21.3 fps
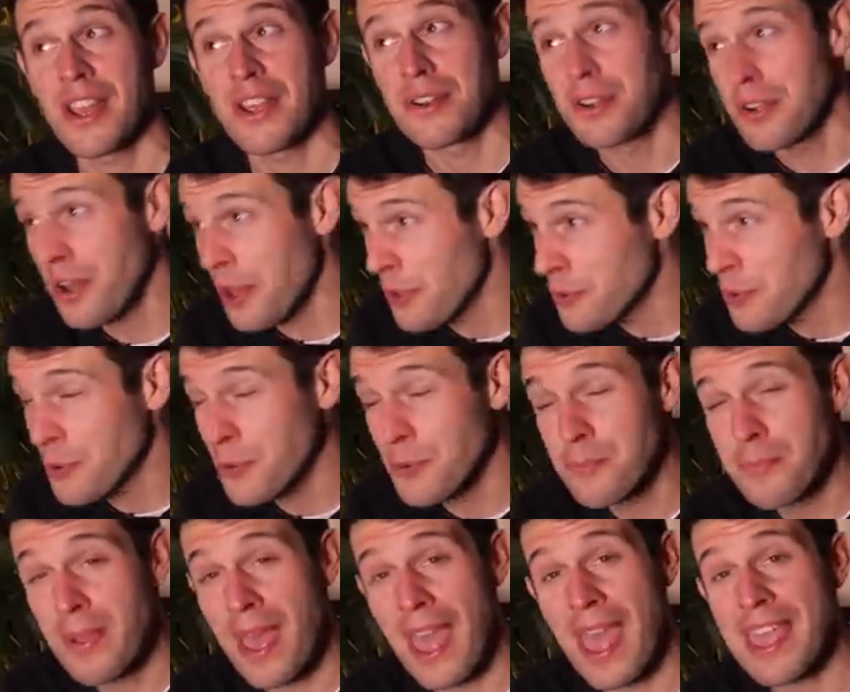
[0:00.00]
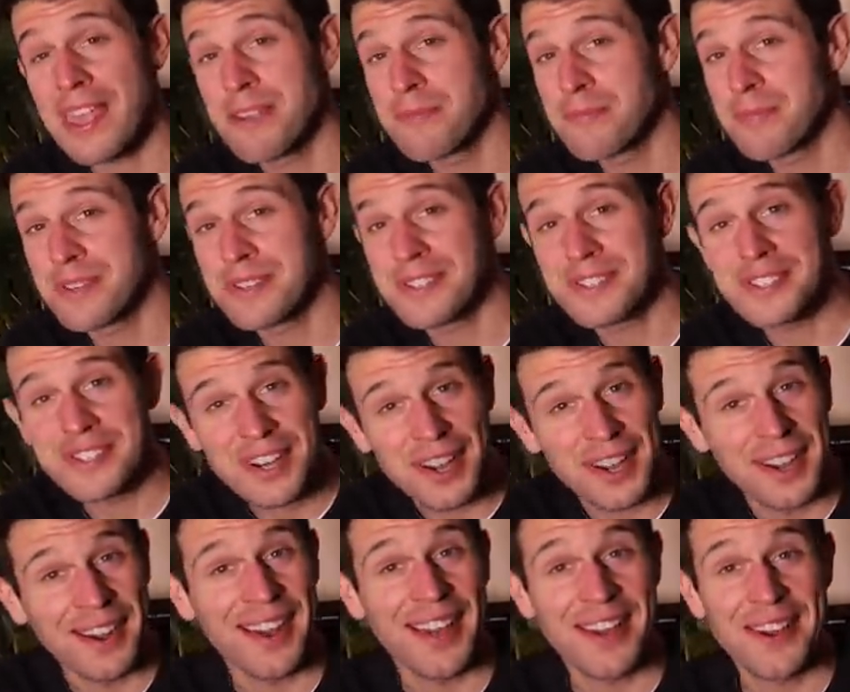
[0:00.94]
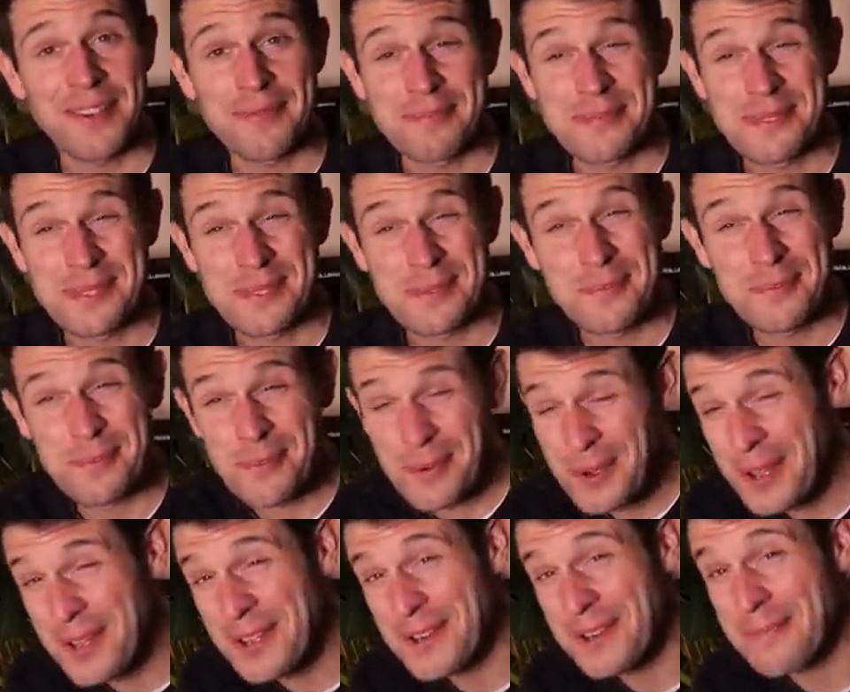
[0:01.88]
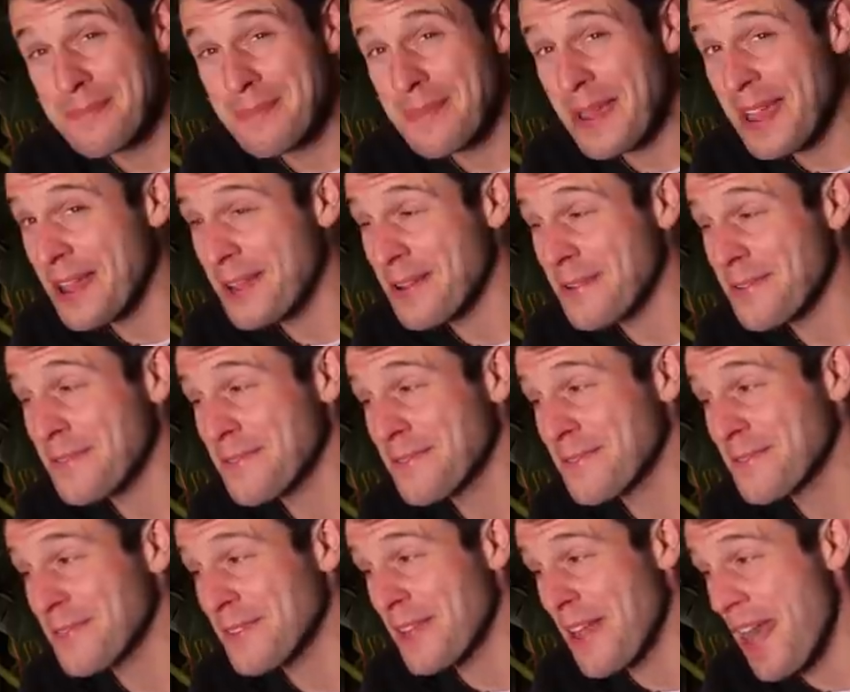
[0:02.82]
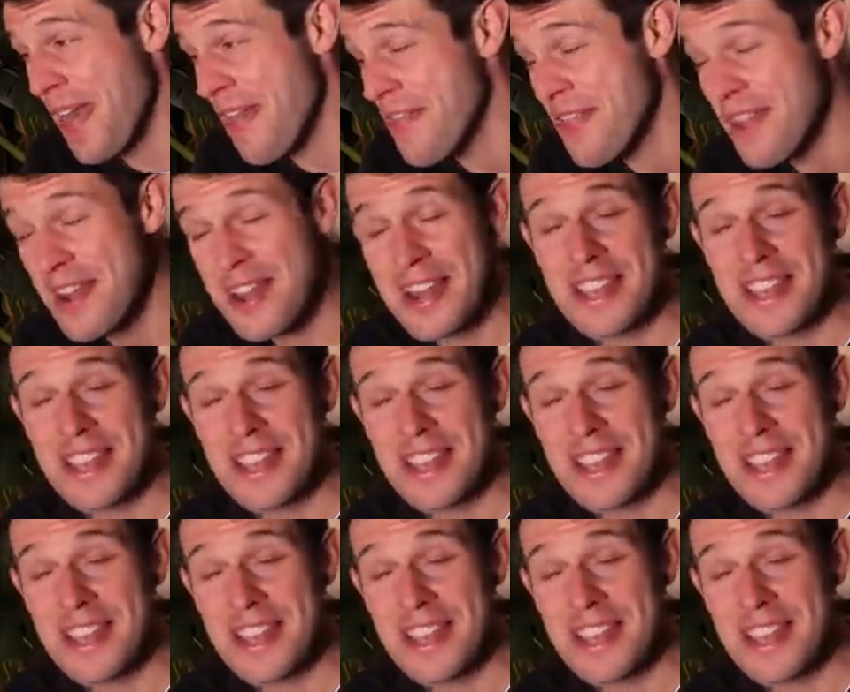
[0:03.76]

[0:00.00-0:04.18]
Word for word: local papers, clubs, word of mouth, the